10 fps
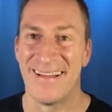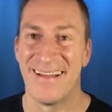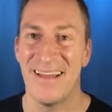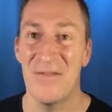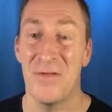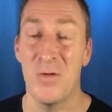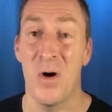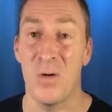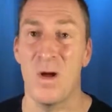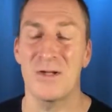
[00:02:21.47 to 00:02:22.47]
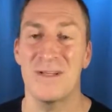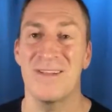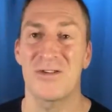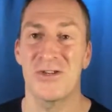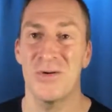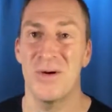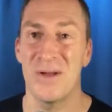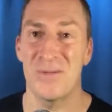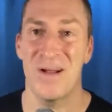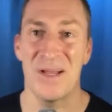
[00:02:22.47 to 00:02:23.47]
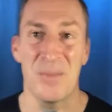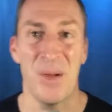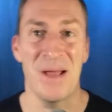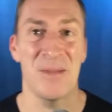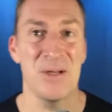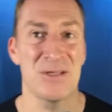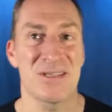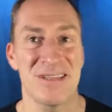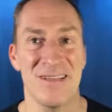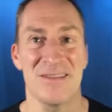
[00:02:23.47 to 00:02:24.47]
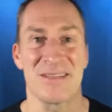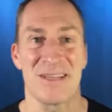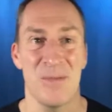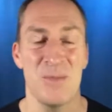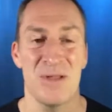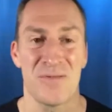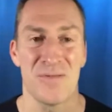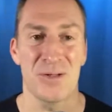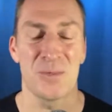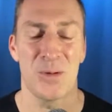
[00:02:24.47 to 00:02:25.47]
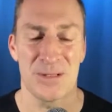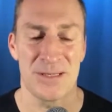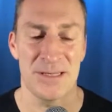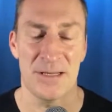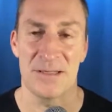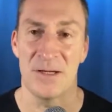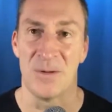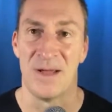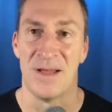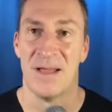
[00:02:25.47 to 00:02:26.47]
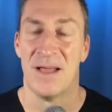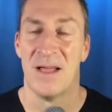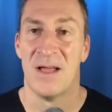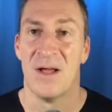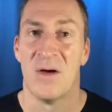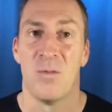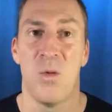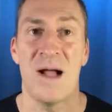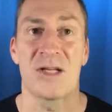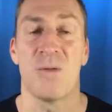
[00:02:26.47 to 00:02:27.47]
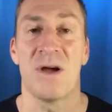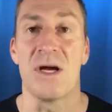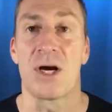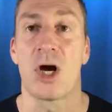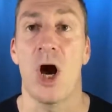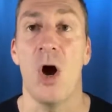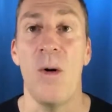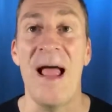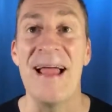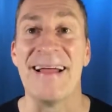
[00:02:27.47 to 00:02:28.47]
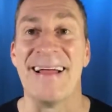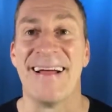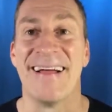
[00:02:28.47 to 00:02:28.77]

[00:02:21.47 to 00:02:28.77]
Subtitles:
if you are watching this show while you're riding a bike, let me just say this. Let me be the first person to say this to you. Watch where you're going!